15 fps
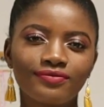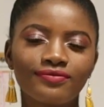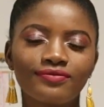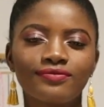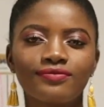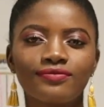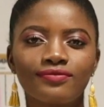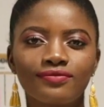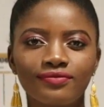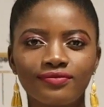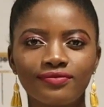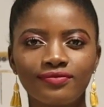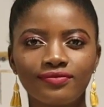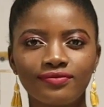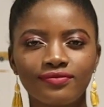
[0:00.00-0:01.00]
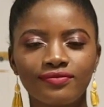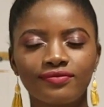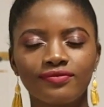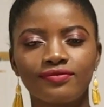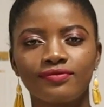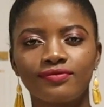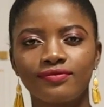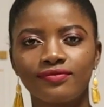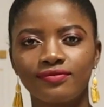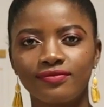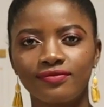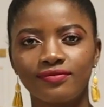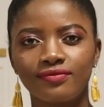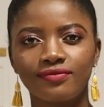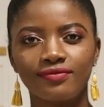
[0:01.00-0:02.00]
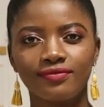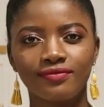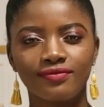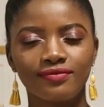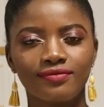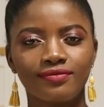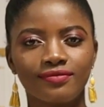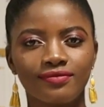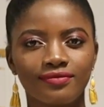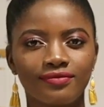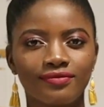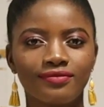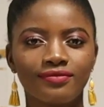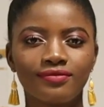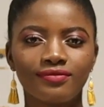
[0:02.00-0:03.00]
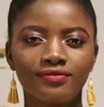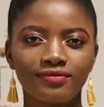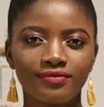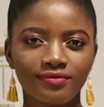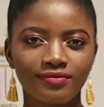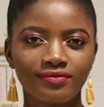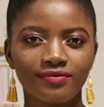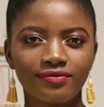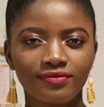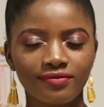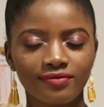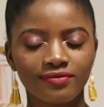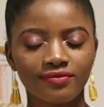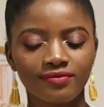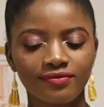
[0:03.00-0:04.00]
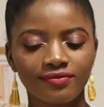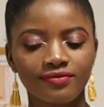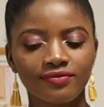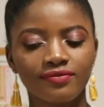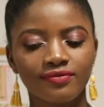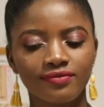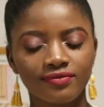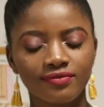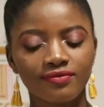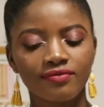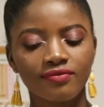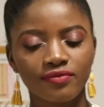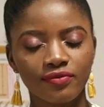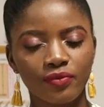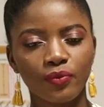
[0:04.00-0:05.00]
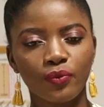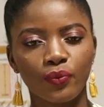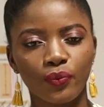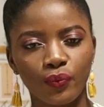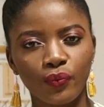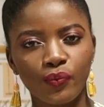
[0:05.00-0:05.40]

(not speaking)